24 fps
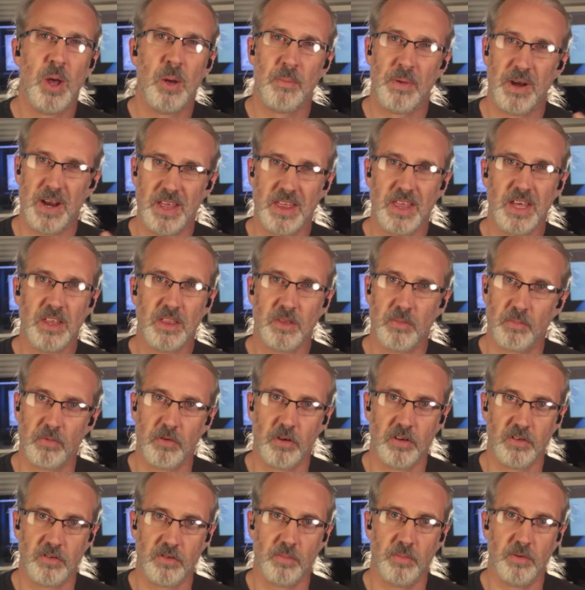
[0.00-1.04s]
but I think the
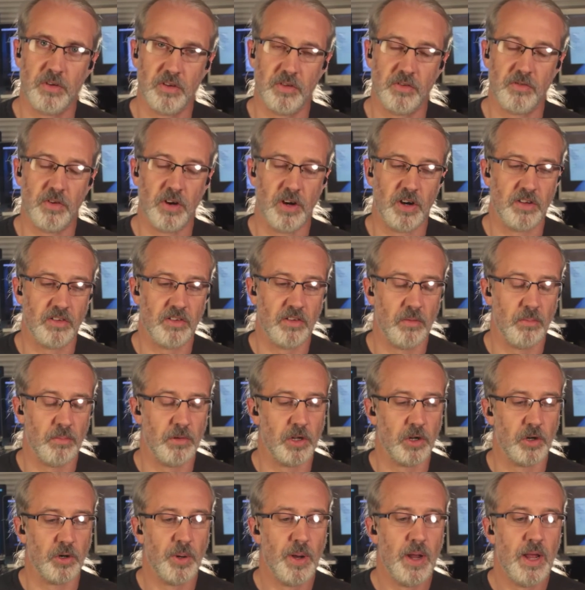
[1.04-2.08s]
principle is very
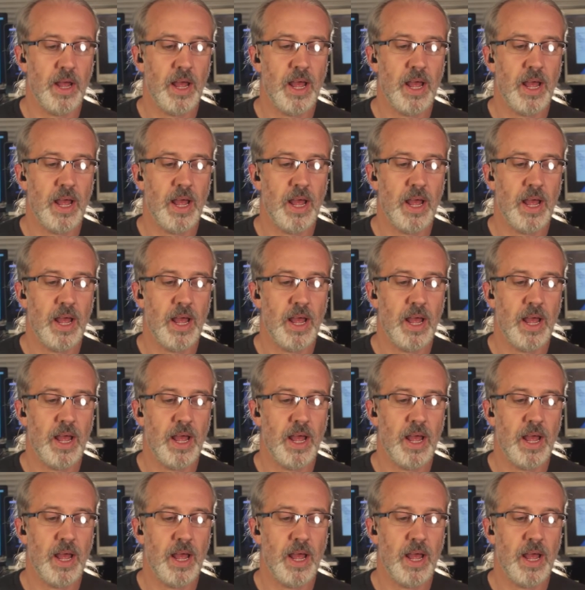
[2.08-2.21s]
similar.